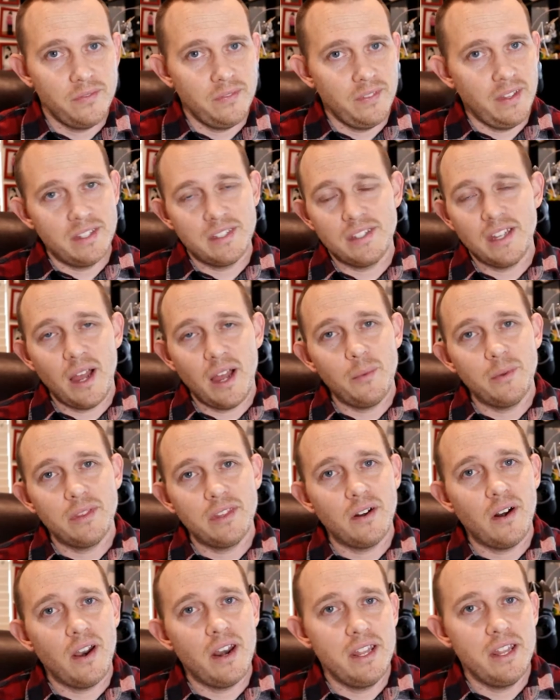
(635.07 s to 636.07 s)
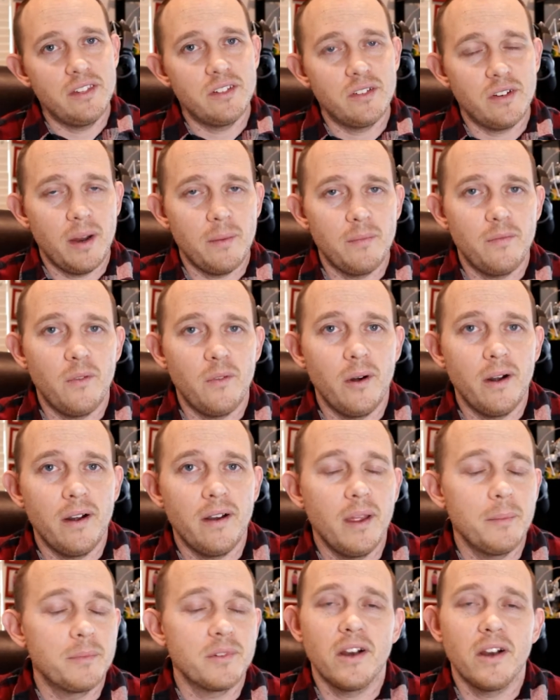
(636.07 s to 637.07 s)
That's not what they're on Instagram for.
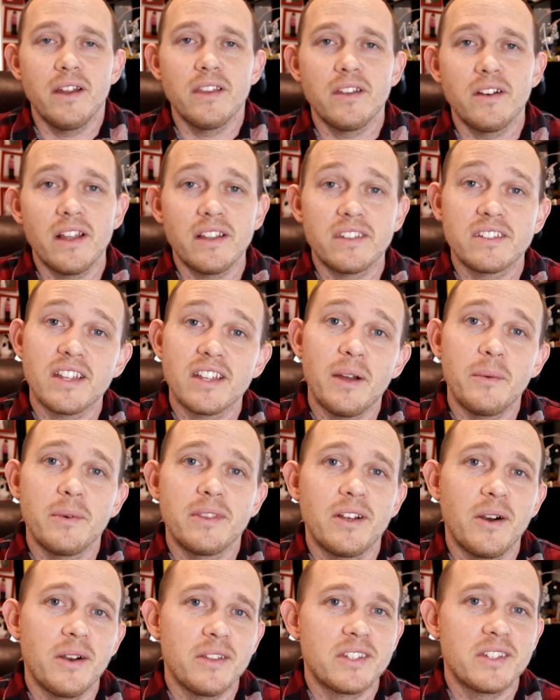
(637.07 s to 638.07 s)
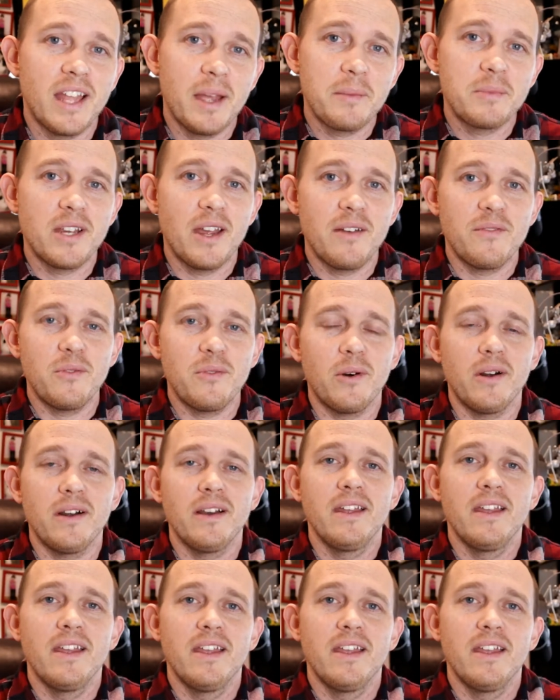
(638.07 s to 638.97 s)
I'm sorry, not, that's not what they're on Snapchat for.